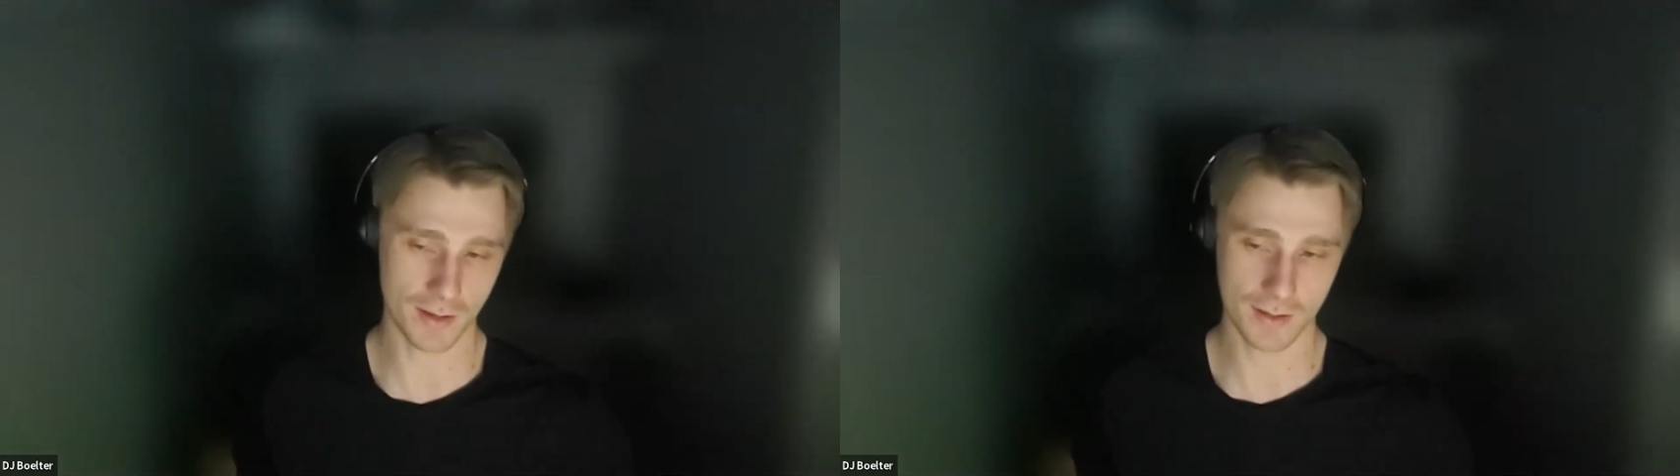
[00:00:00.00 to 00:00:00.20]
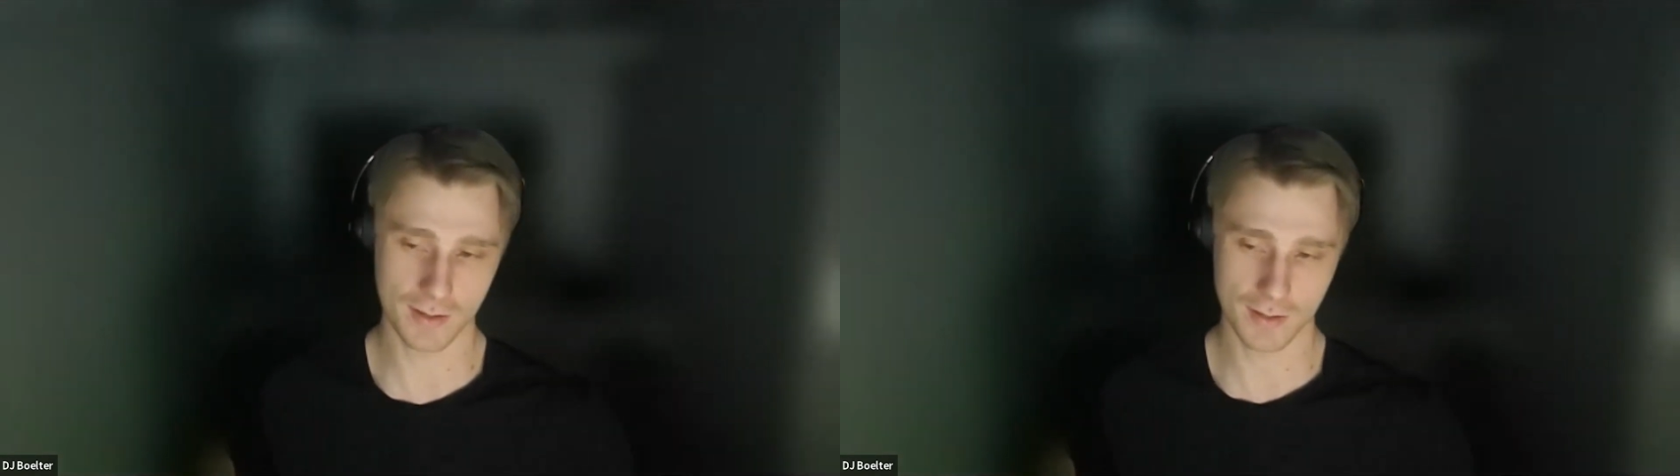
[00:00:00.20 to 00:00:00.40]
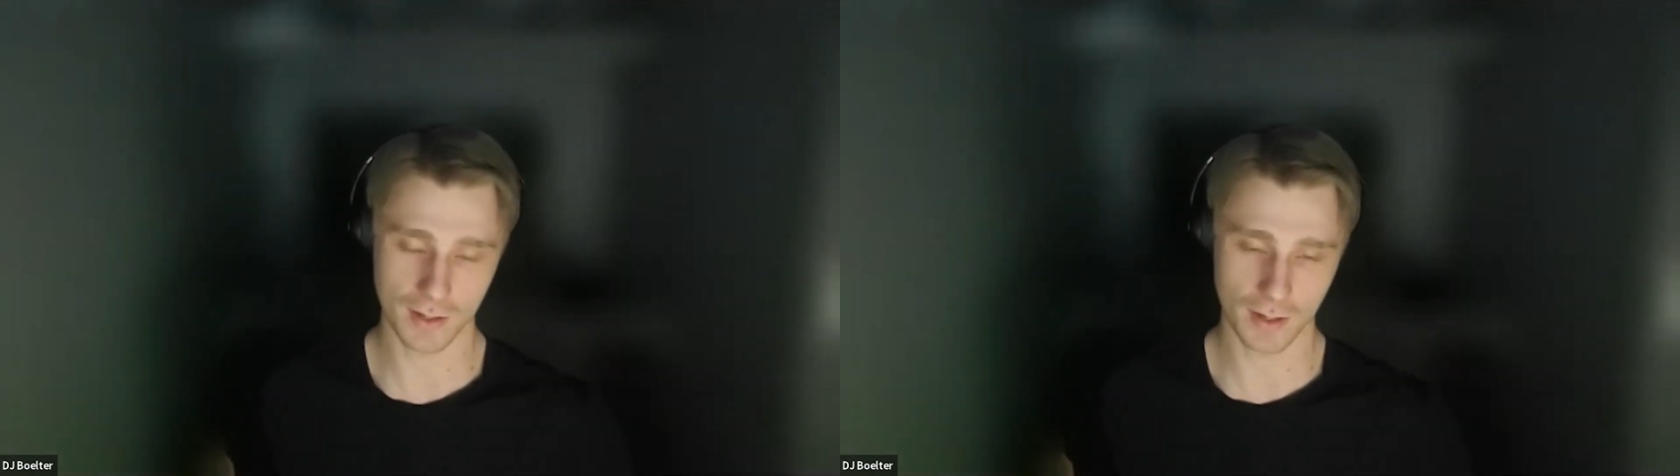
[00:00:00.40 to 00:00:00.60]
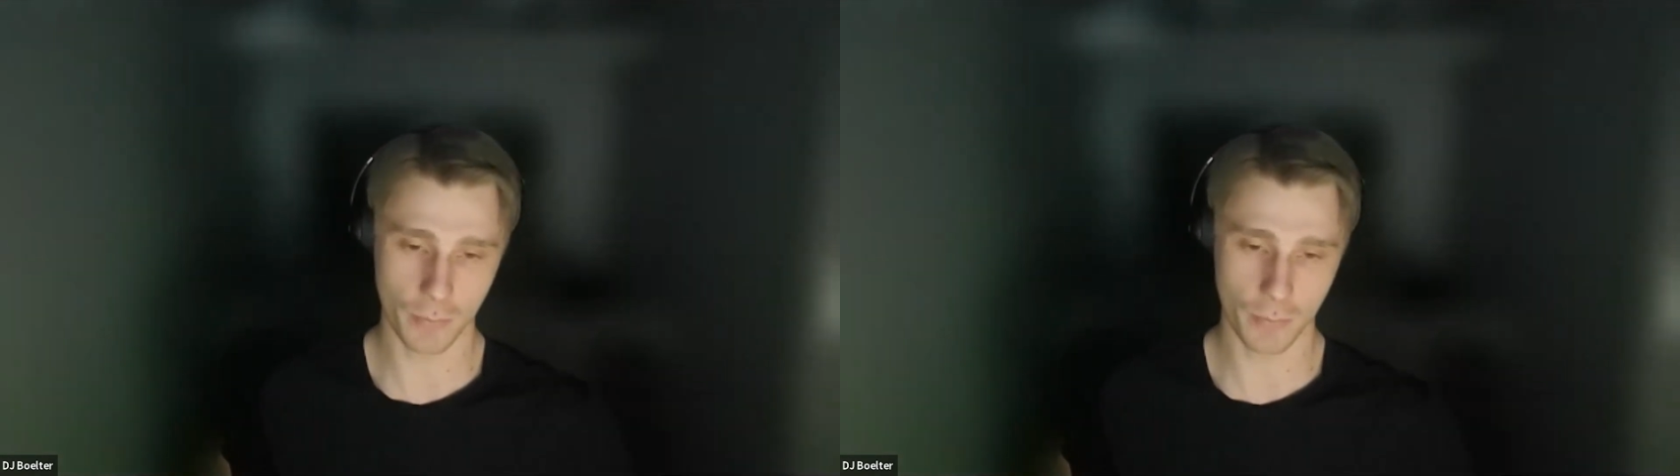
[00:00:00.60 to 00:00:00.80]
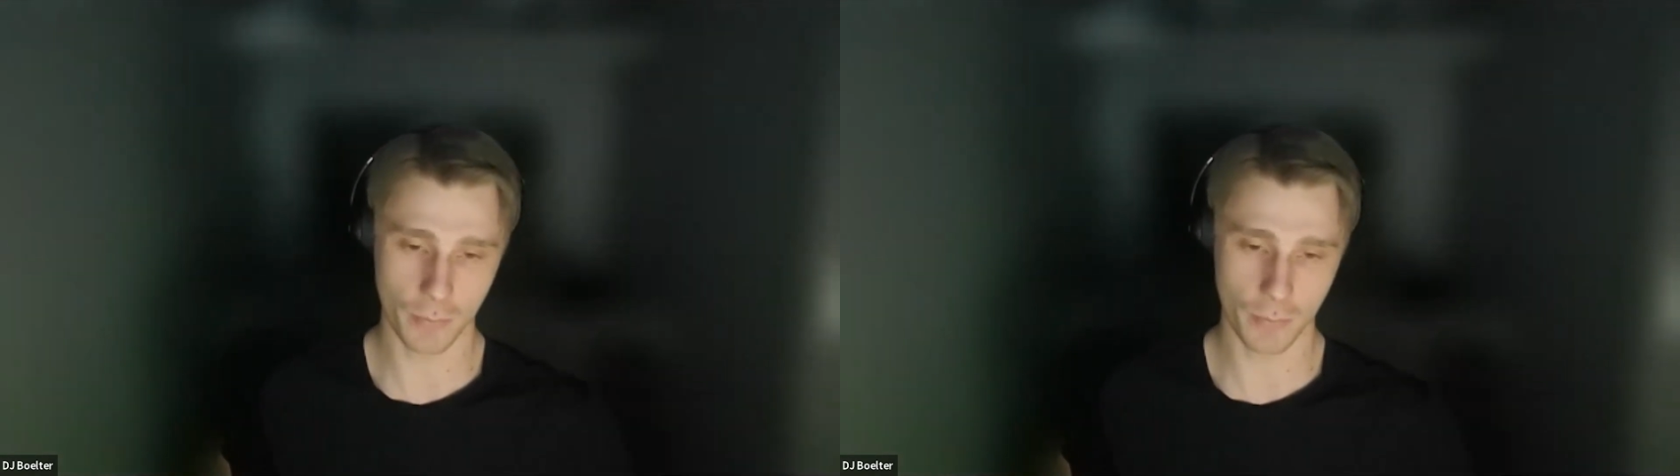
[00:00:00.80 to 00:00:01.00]
uh, a
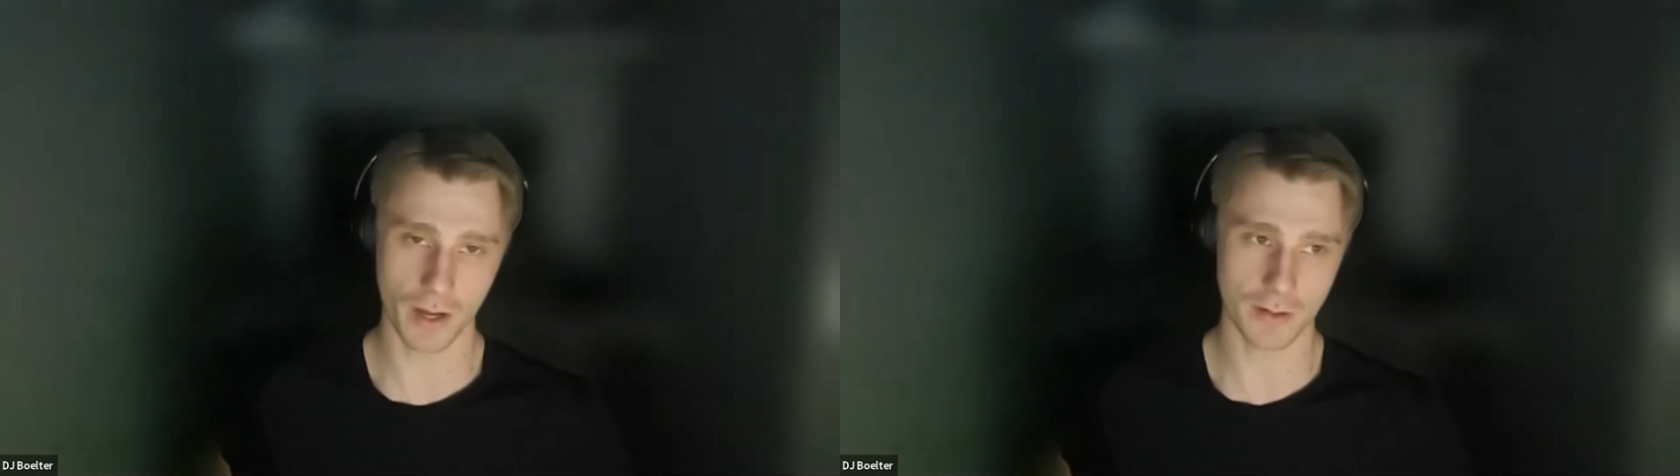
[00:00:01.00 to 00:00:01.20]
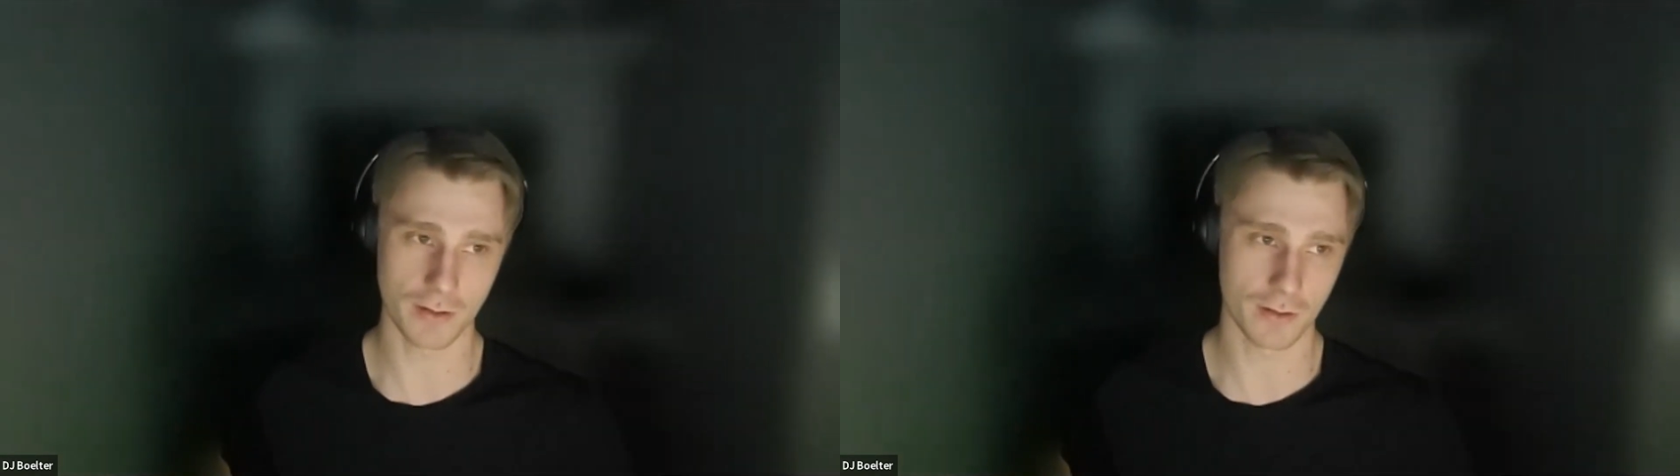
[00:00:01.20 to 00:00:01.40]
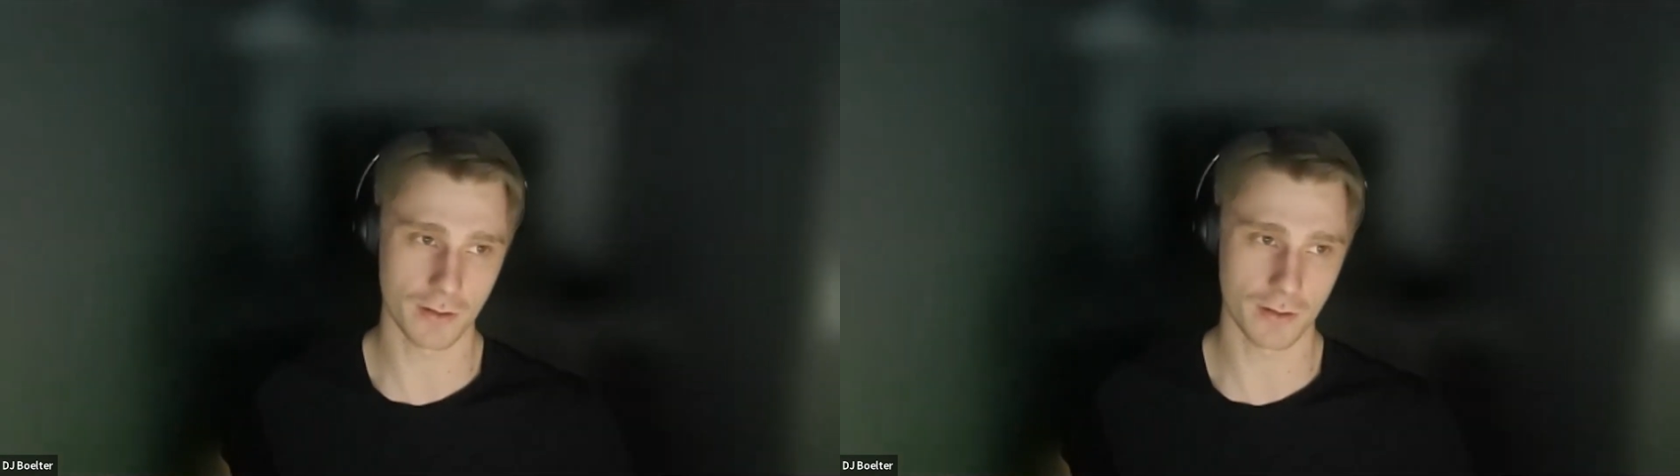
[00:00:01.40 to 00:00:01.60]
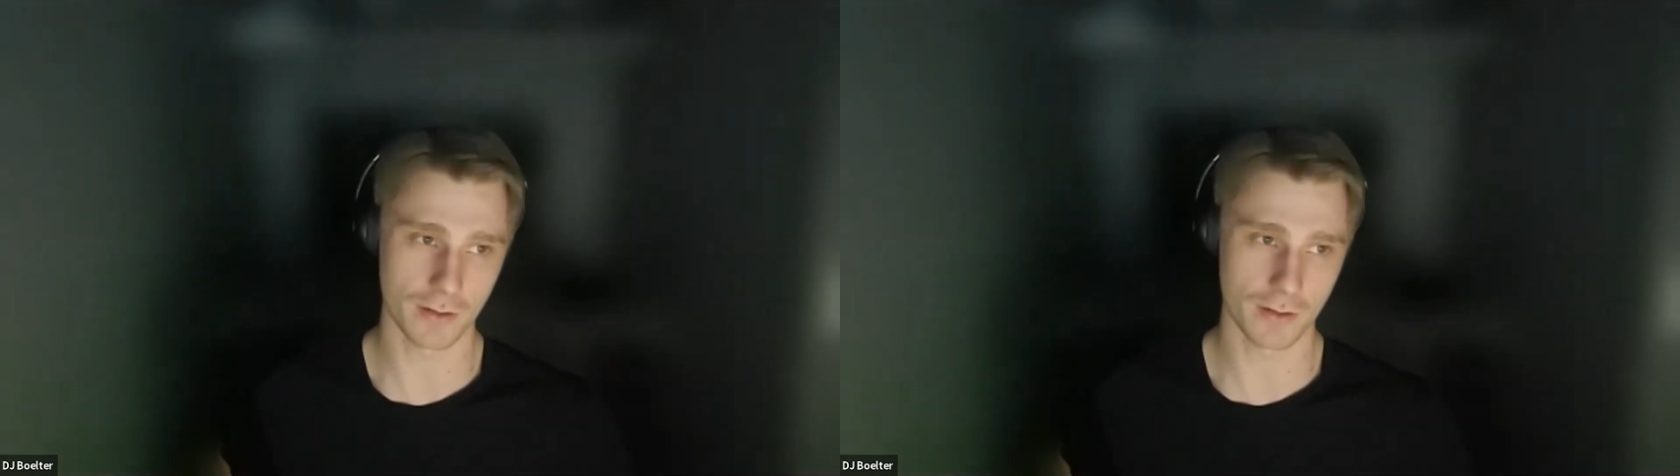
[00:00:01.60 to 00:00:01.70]
better competitor.